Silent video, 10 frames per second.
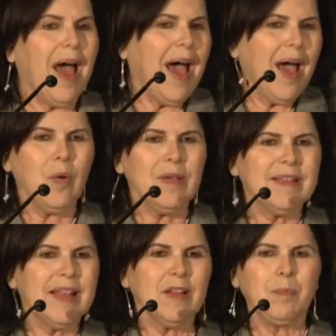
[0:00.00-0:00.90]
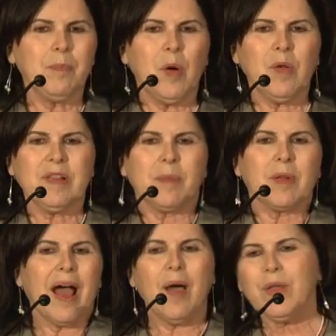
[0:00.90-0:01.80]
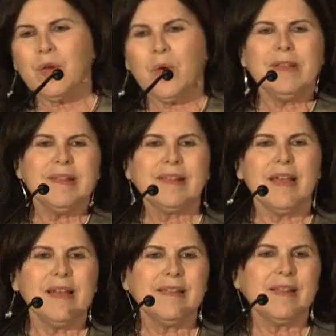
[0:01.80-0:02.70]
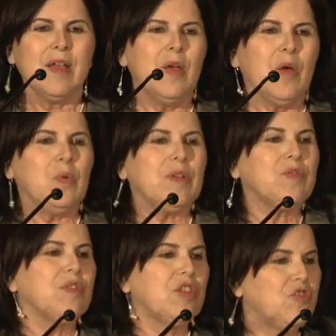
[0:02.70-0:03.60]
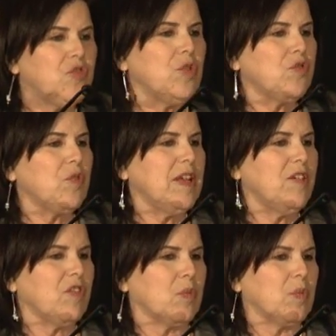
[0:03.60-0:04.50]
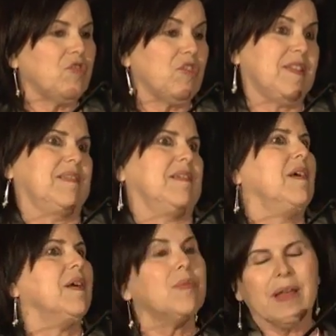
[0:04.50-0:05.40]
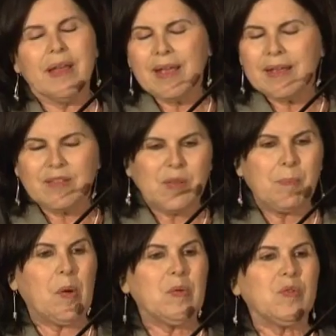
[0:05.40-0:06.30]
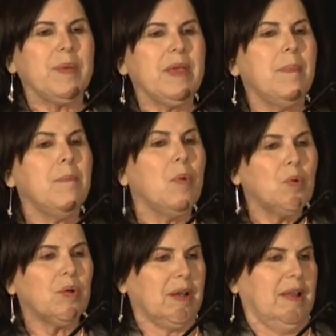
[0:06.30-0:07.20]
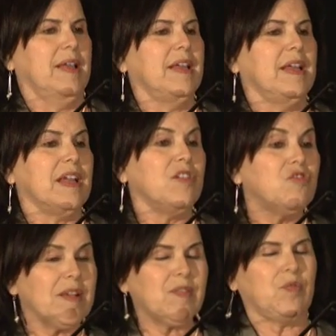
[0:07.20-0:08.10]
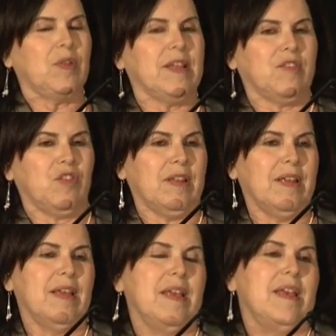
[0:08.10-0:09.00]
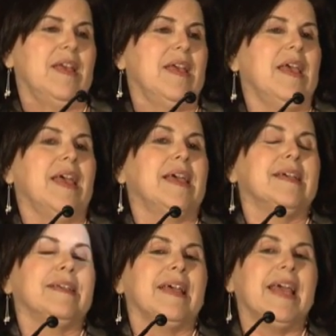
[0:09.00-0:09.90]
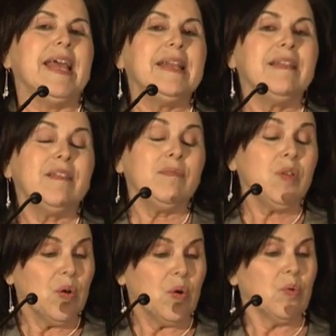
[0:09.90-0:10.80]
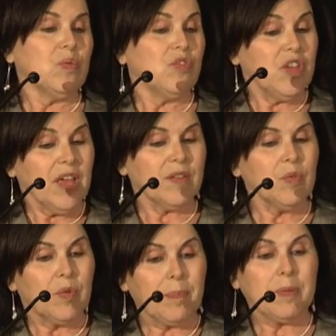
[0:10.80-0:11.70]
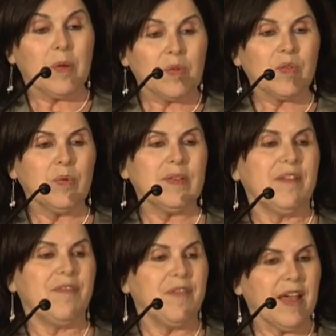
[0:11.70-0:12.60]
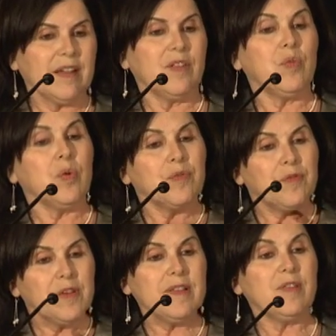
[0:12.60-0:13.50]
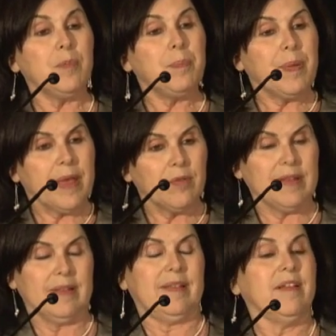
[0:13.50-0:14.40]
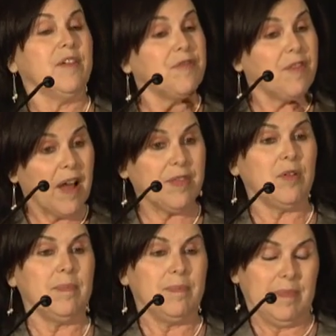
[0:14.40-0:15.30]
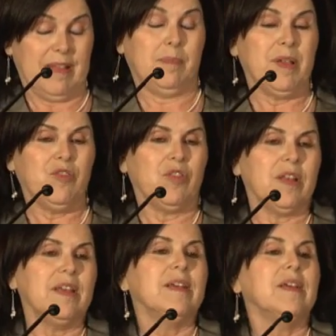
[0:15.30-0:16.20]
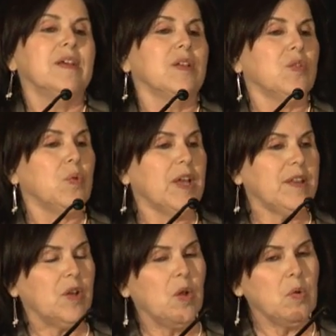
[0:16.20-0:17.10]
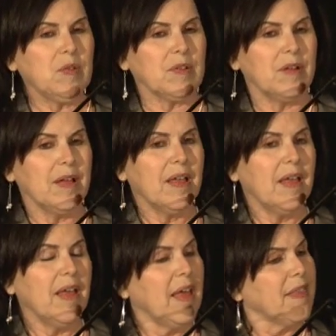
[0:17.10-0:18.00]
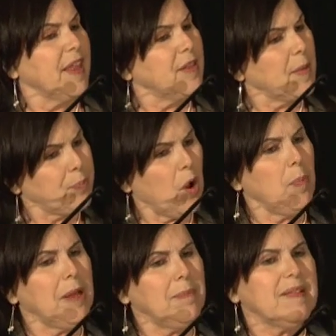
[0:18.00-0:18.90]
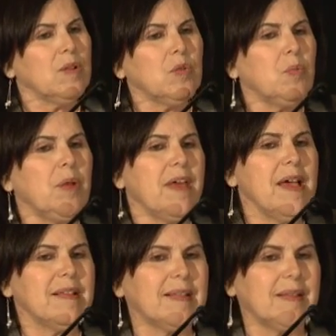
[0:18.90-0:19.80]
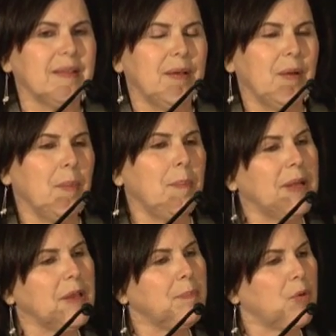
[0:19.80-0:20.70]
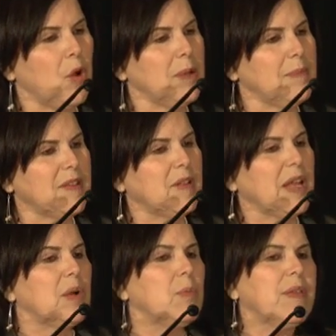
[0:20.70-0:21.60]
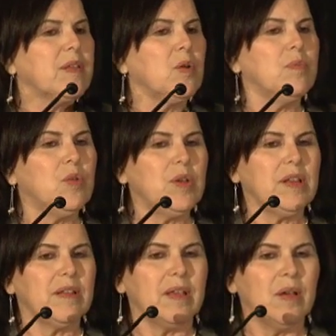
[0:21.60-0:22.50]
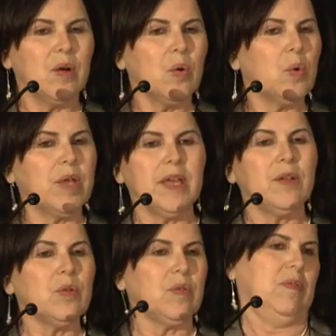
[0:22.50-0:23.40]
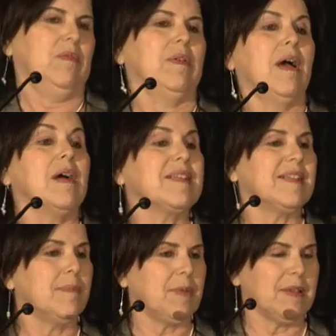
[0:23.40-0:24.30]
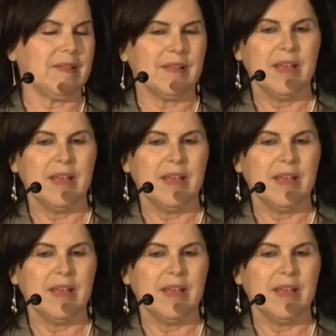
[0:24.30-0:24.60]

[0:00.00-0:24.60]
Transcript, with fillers: How is that possible? How it coincides with the Jewish religion, which is a, supposed to be a moral and just religion? And, you know, she had to grapple also the fact to convince her parents, her father especially, to get closer. That the problem is not with us, but the problem is the, with community who cannot accept us.